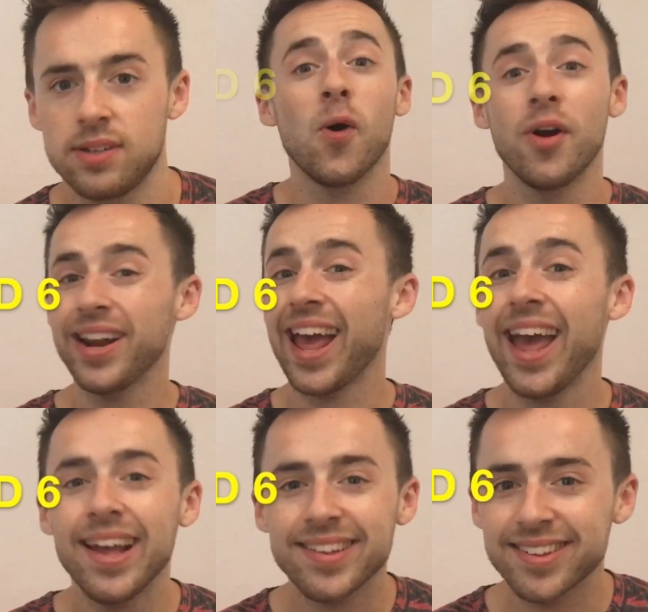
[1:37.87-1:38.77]
Or an
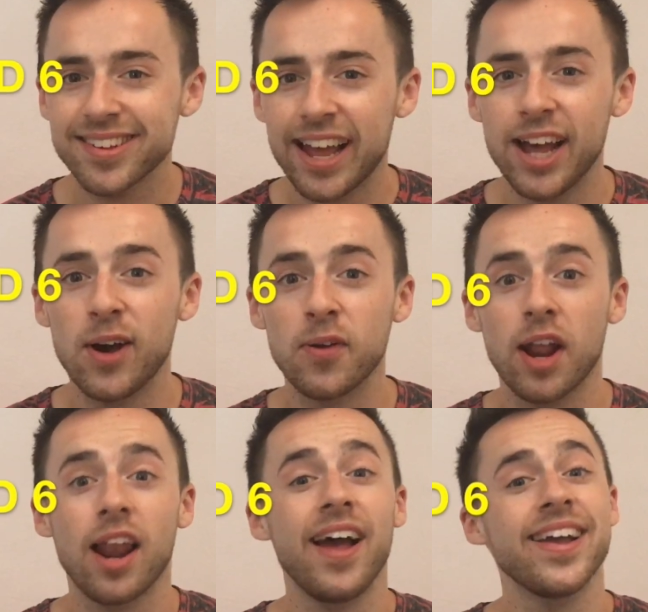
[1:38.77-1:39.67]
S sound,
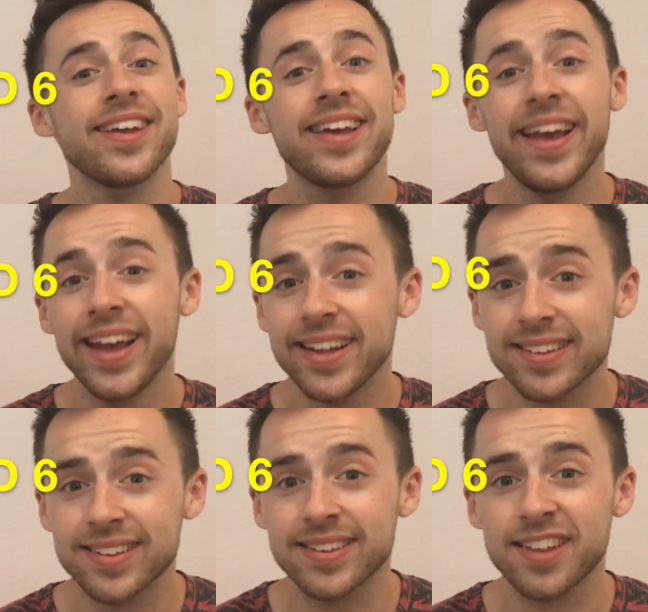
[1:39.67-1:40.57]
like
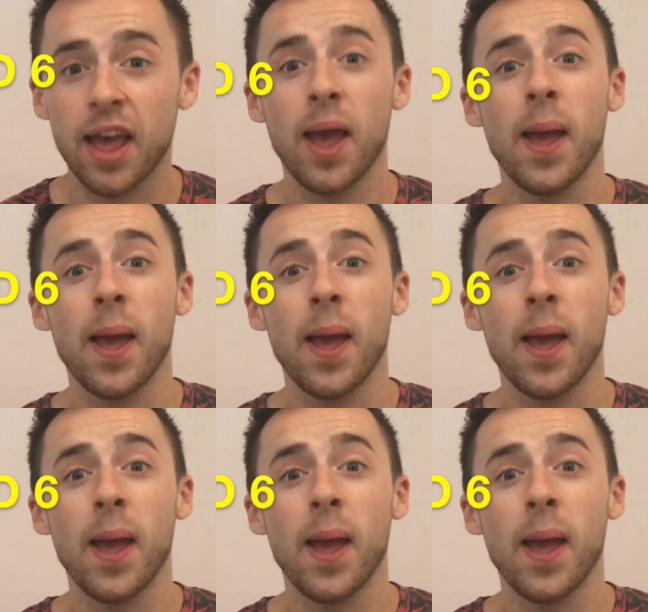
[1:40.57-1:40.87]
kiss,